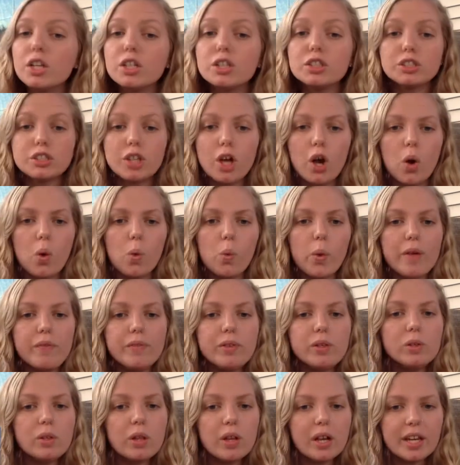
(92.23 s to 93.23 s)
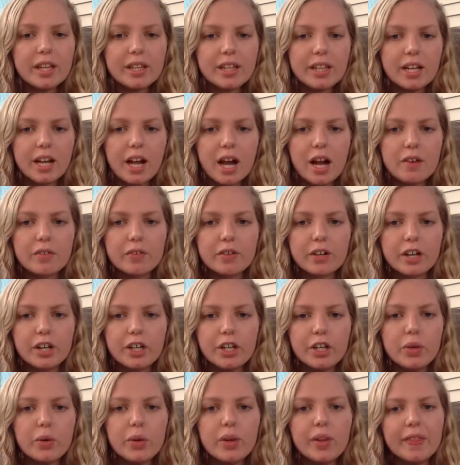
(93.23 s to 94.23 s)
So if you look at the cover,
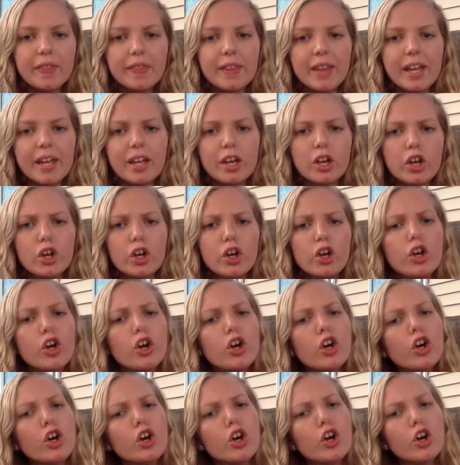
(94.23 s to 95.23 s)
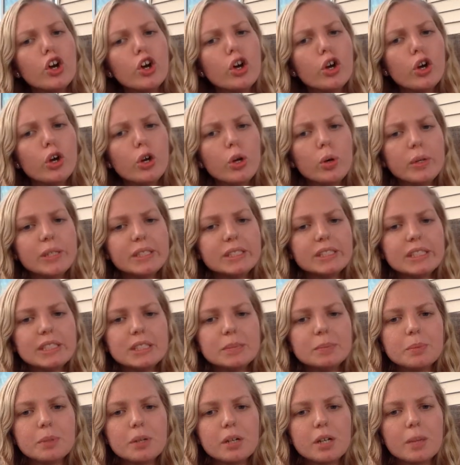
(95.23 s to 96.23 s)
you can think, who is this
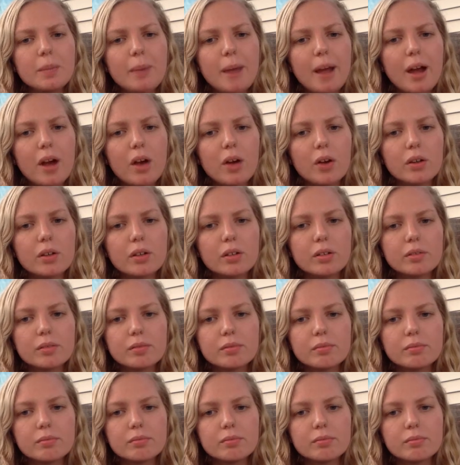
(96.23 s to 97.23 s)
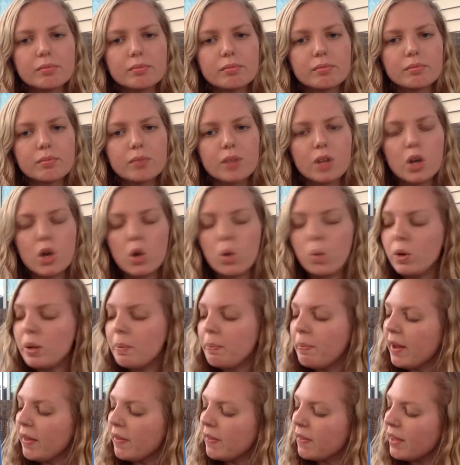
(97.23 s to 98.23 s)
book about? We
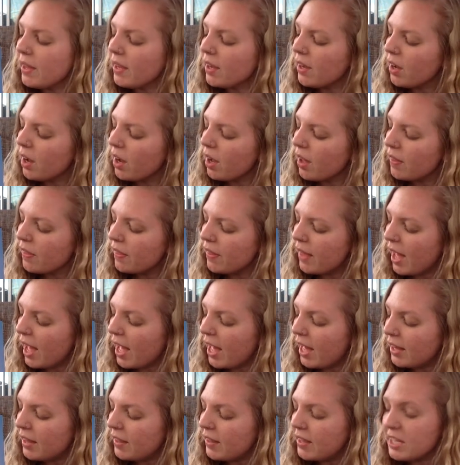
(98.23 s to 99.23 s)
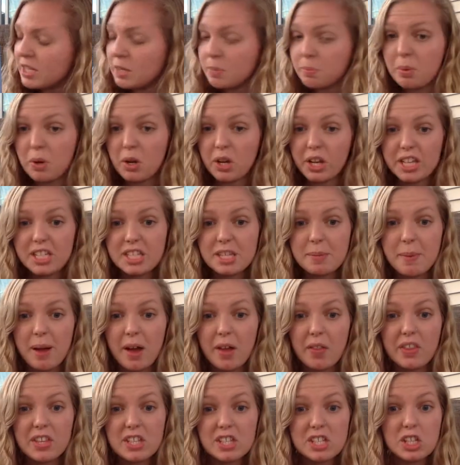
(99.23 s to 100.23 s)
might think that this book is
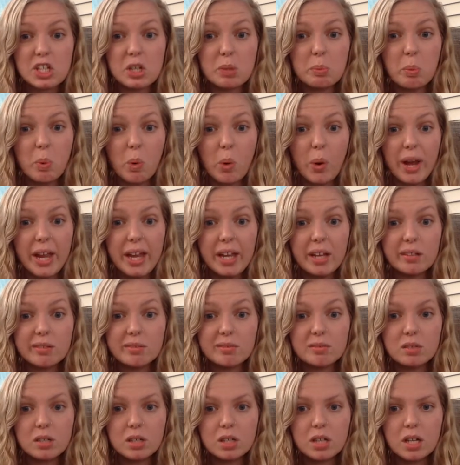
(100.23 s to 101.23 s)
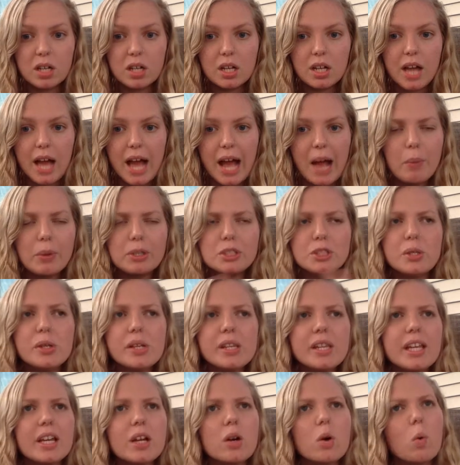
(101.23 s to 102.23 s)
about this little boy. I want you
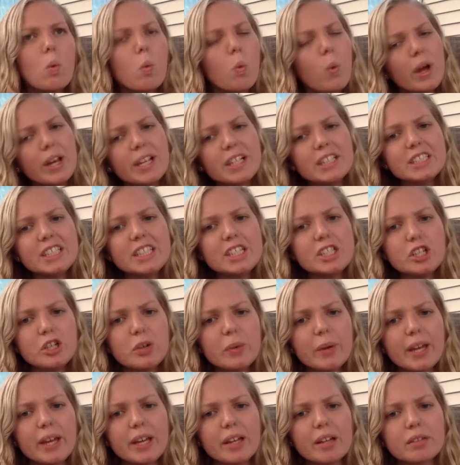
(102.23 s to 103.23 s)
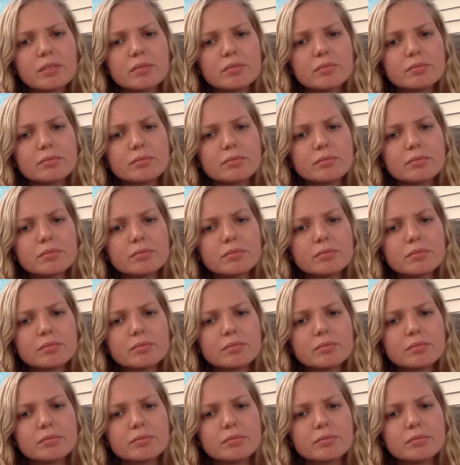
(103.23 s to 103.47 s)
to think, what is he doing?